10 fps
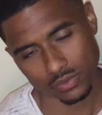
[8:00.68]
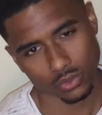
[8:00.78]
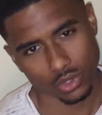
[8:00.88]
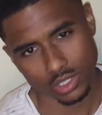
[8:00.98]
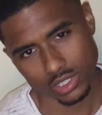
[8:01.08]

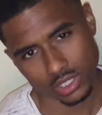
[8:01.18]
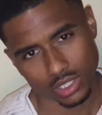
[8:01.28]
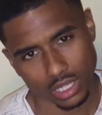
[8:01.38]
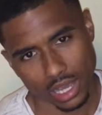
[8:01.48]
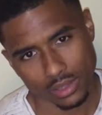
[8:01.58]
flowing into your
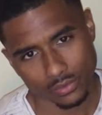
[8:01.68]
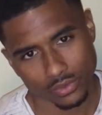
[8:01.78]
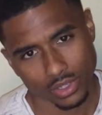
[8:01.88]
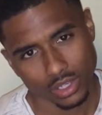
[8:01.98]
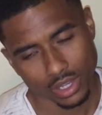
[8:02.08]
life.
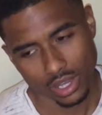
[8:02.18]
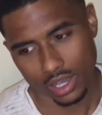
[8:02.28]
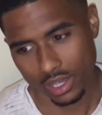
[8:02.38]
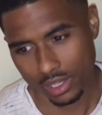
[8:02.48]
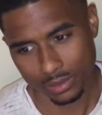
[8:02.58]

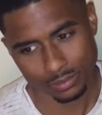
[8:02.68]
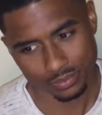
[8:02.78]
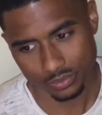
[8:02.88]
And